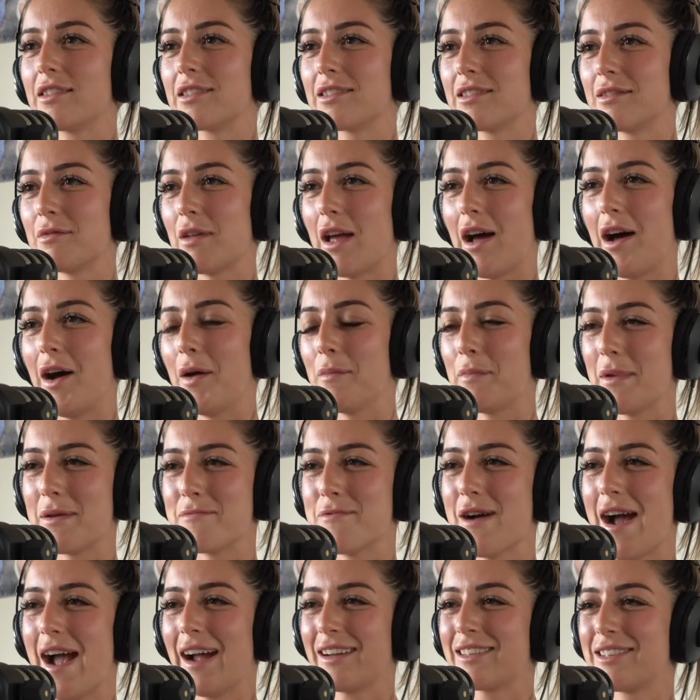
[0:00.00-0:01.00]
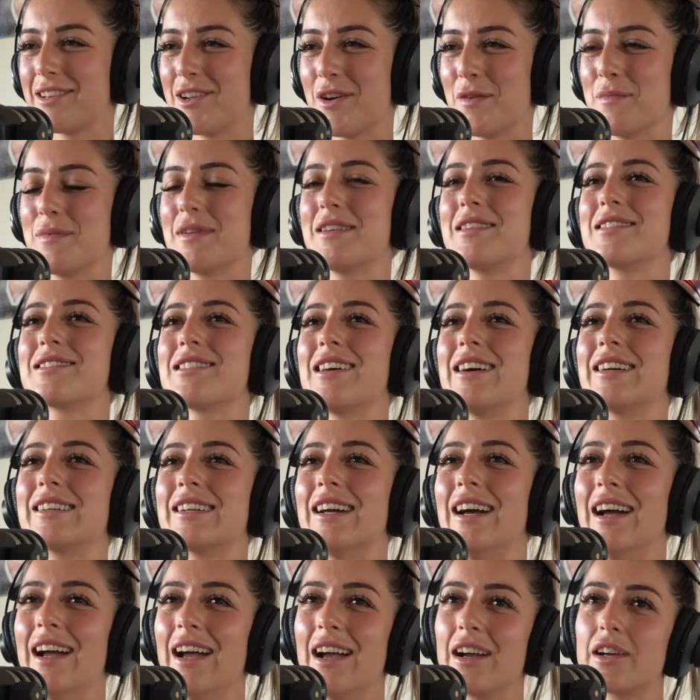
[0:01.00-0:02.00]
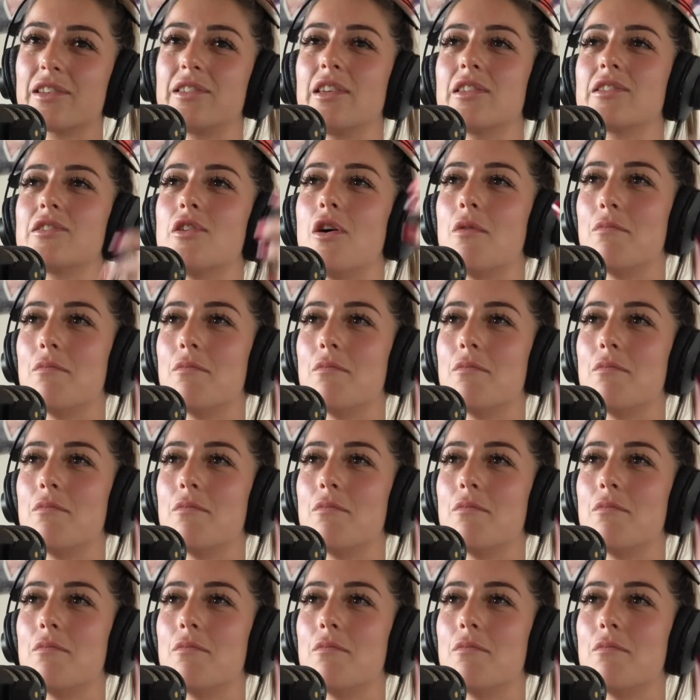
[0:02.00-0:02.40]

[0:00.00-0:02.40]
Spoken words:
aren't people acting on it? But it's like, because it's not